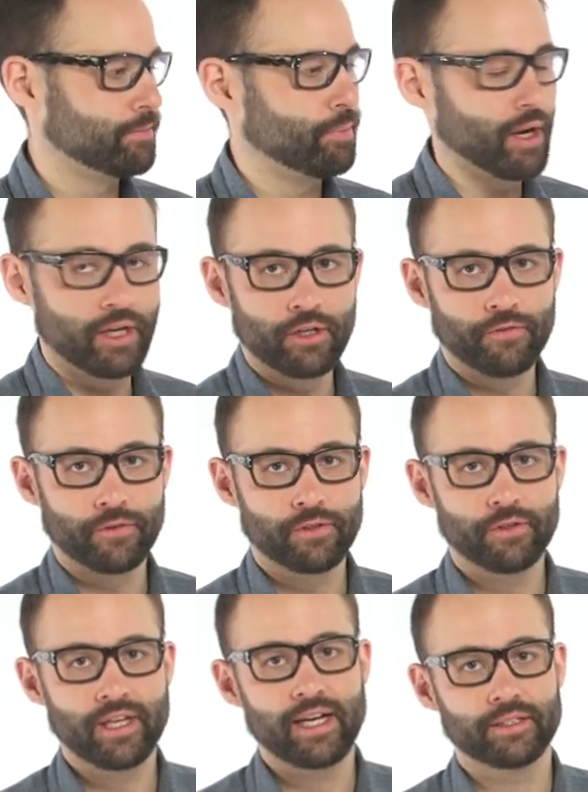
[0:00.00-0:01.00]
brand new for two
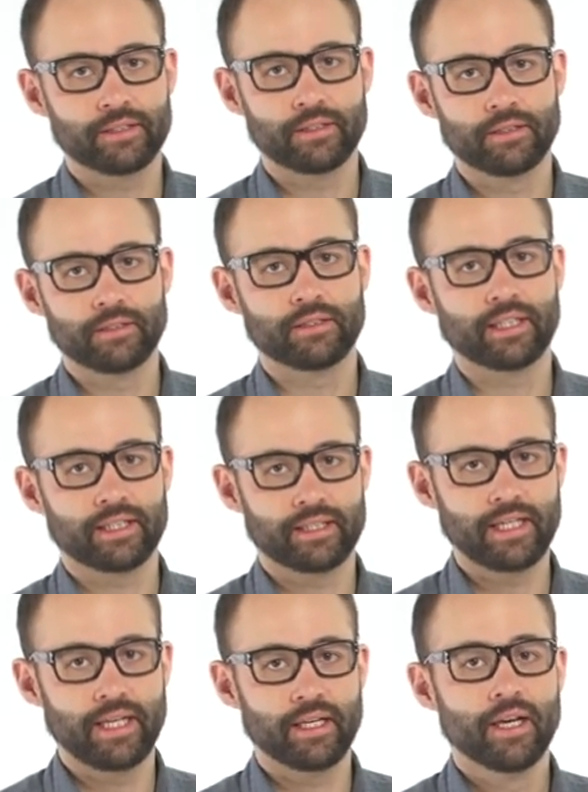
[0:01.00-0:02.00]
thousand
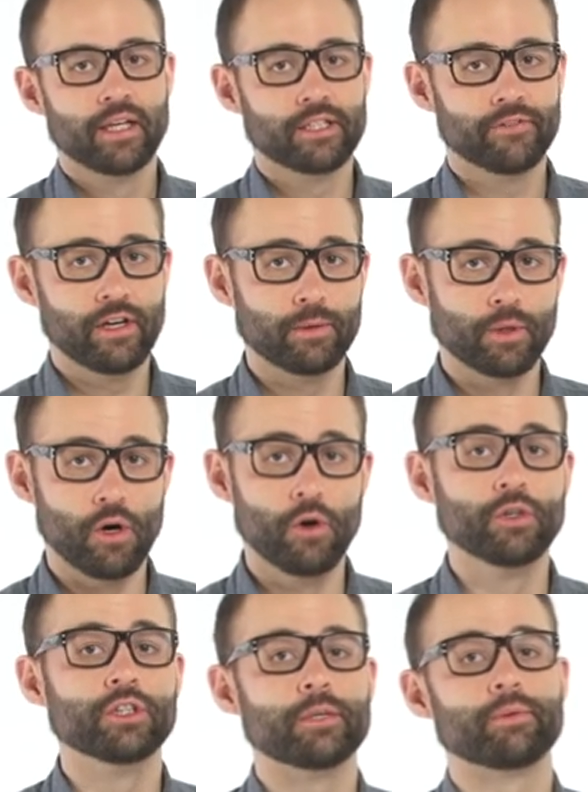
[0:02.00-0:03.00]
sixteen. It's available
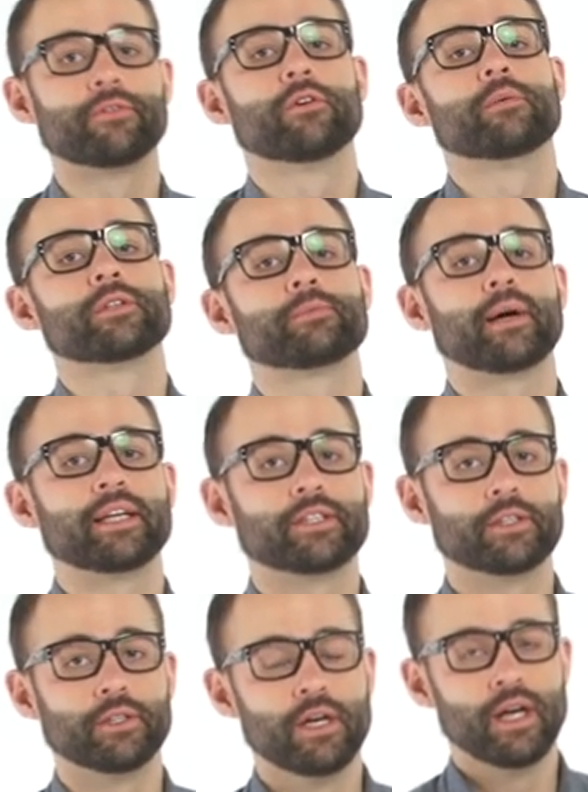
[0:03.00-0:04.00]
only at Performance
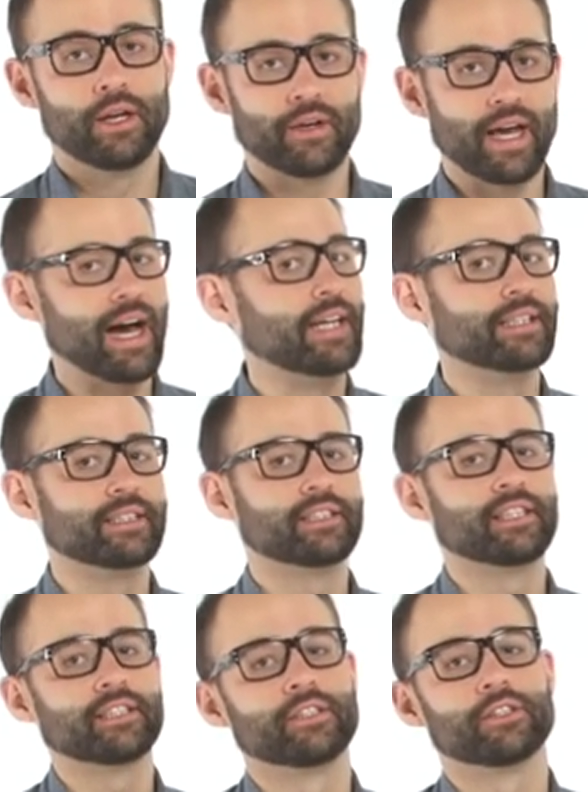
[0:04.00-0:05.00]
Bicycle, and we highly
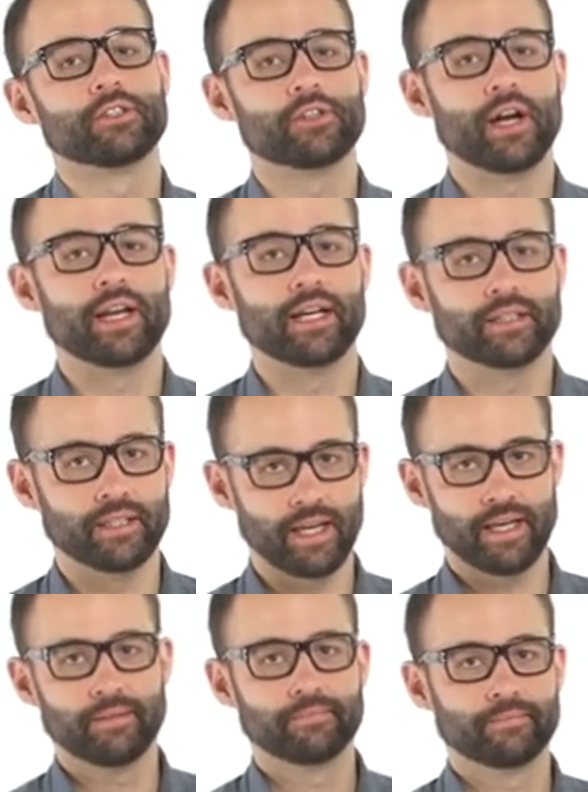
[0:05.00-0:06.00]
suggest that you try it out today.